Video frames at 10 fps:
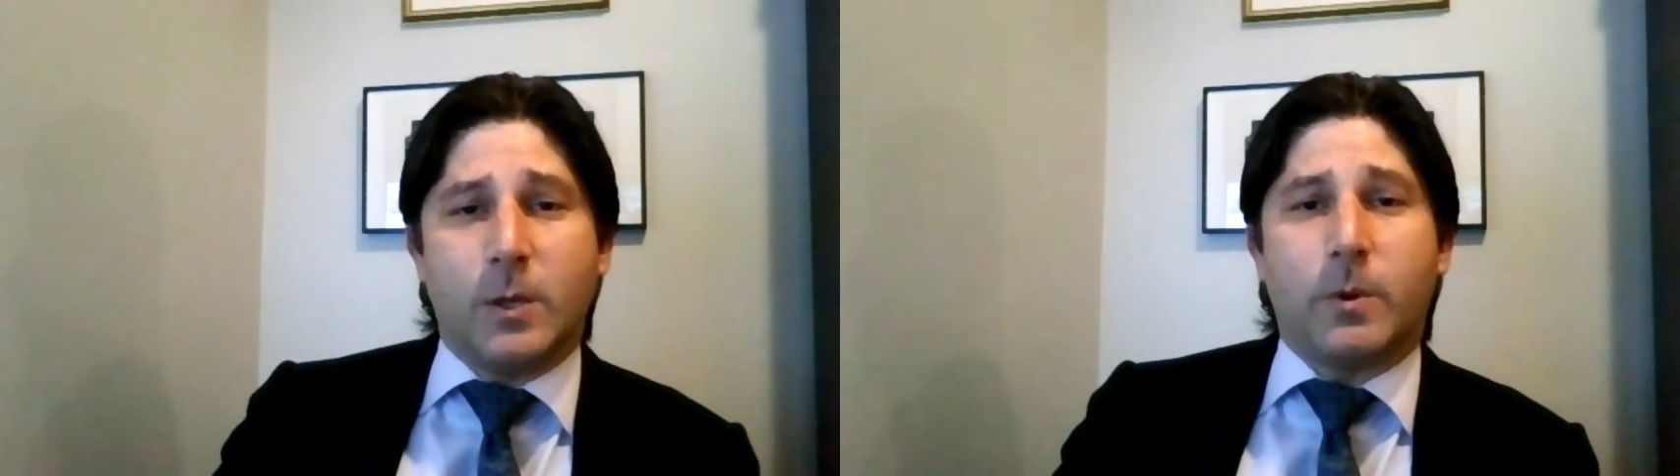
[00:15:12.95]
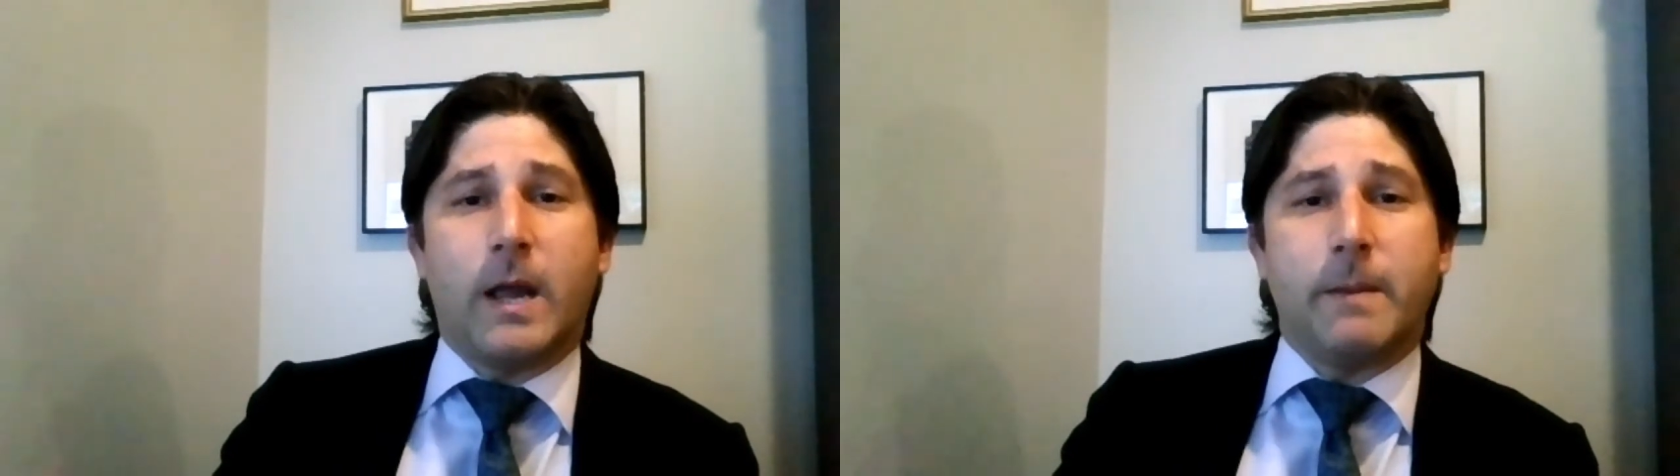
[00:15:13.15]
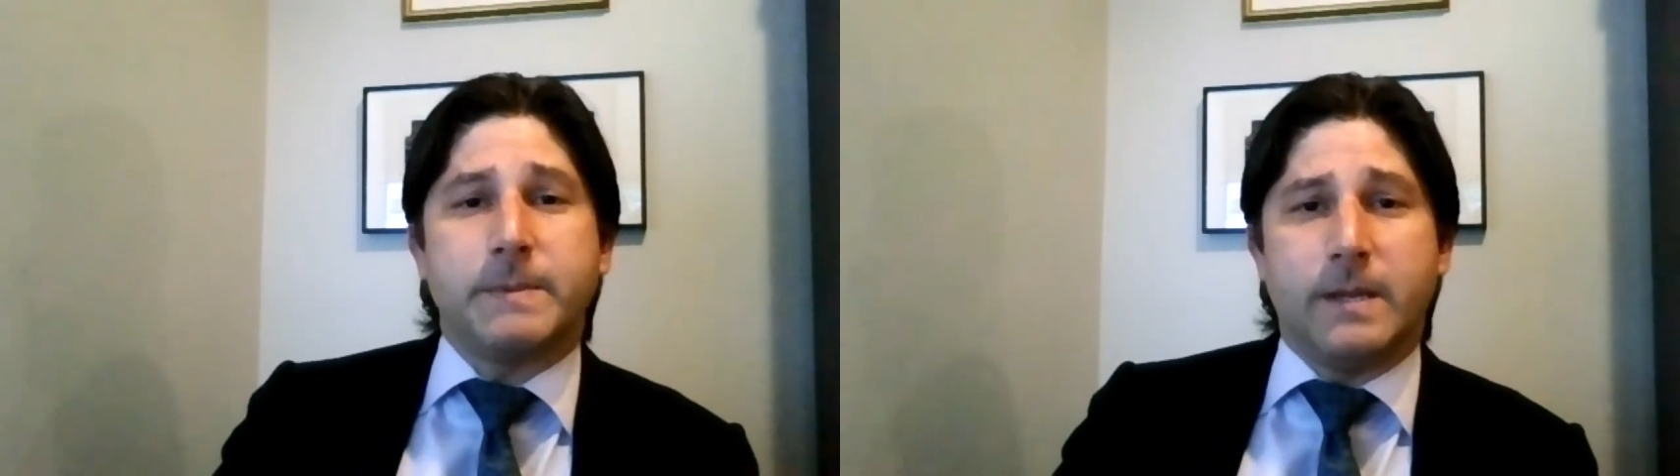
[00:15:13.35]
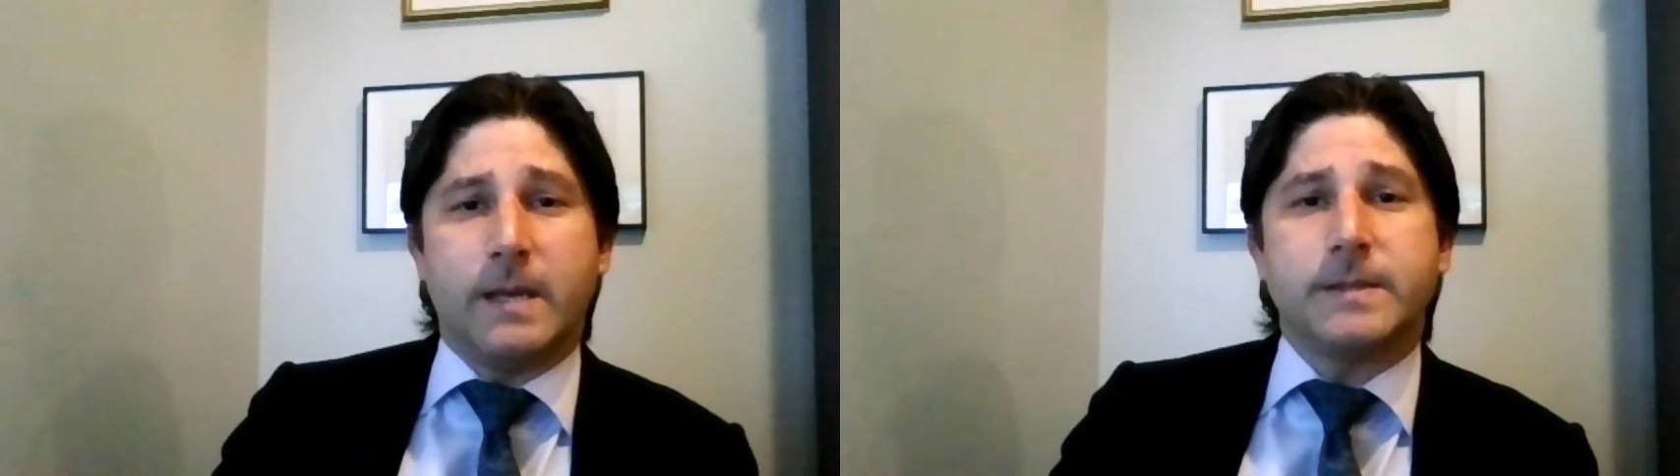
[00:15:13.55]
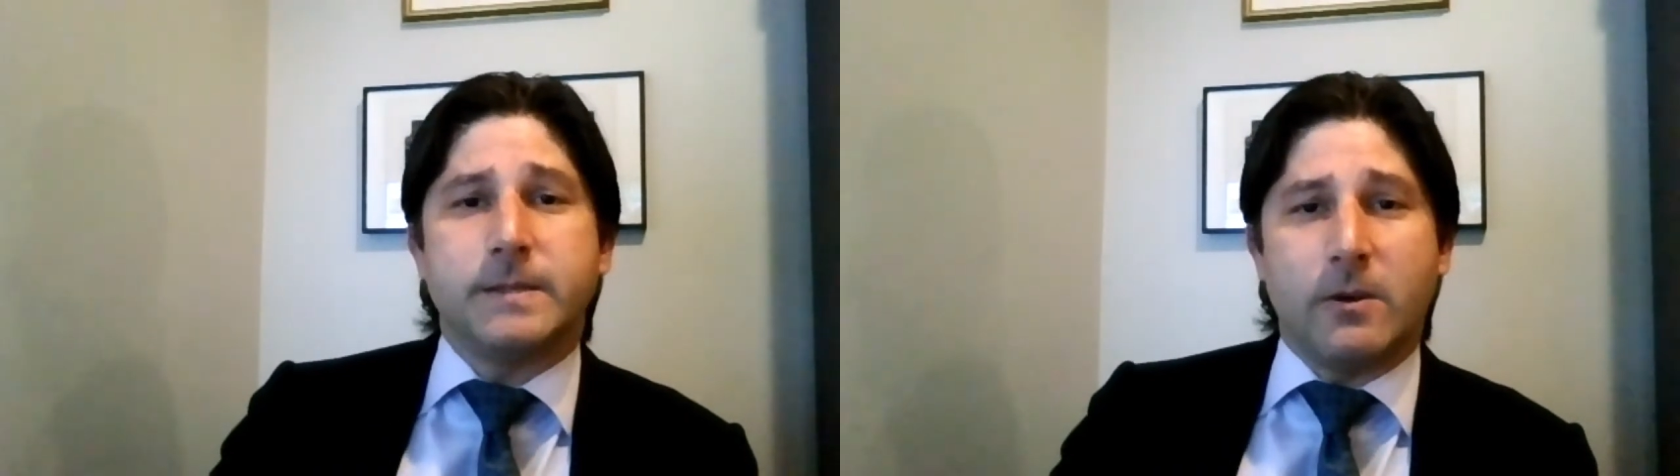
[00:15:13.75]
perhaps a
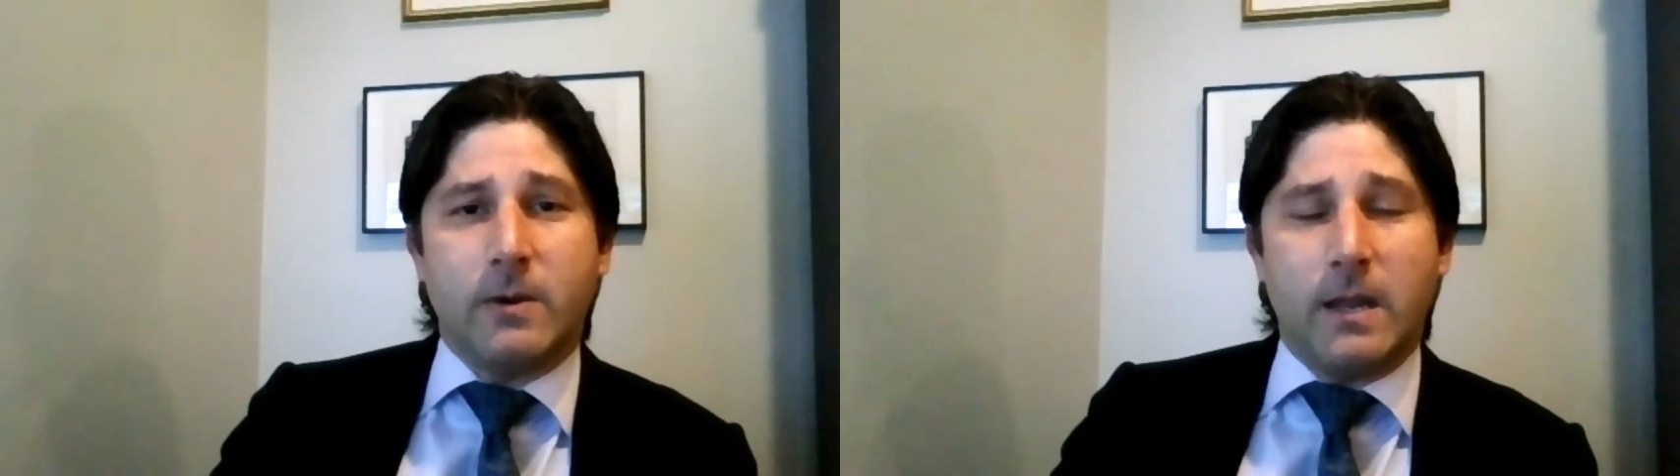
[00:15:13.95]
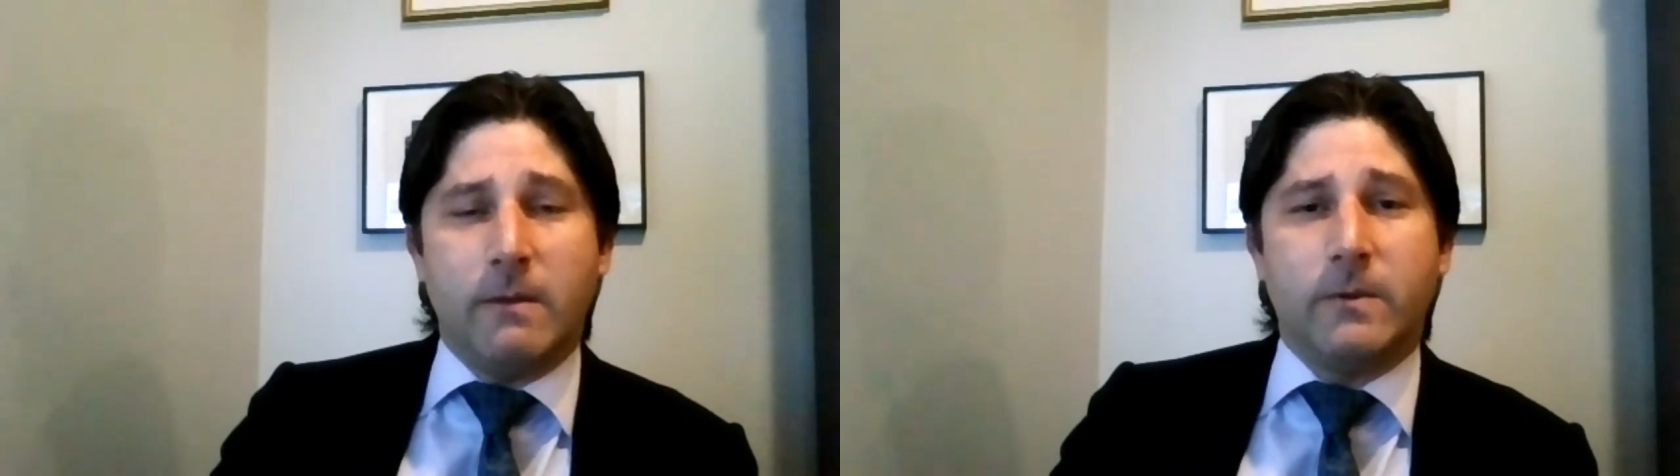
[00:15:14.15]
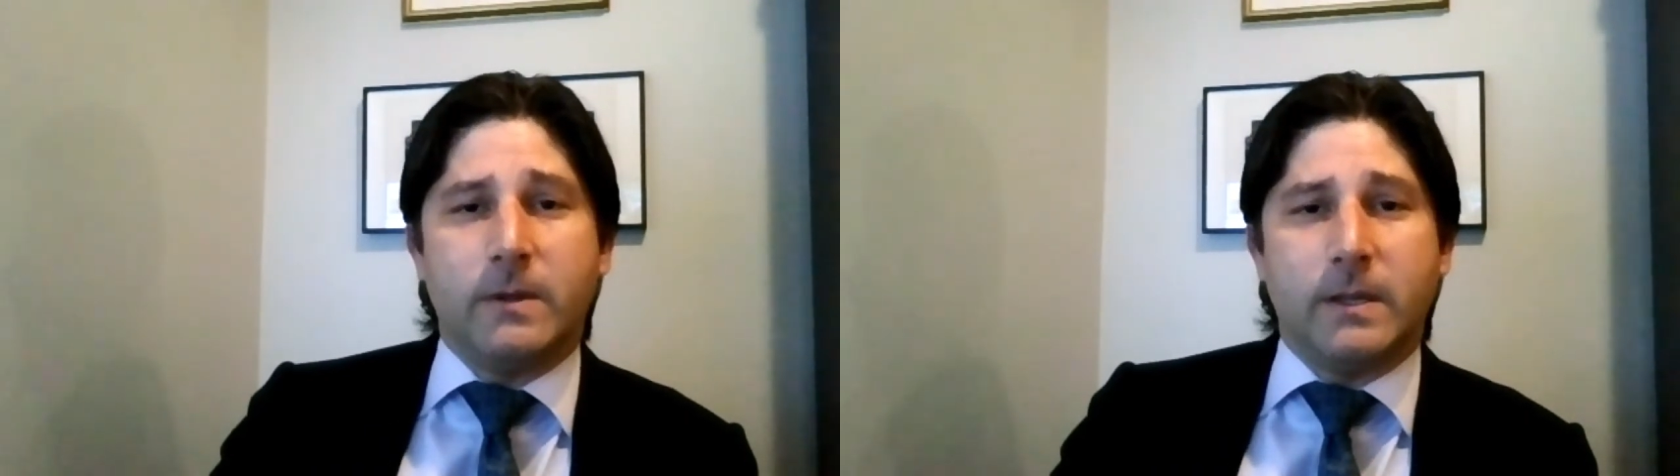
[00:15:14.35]
necessary evil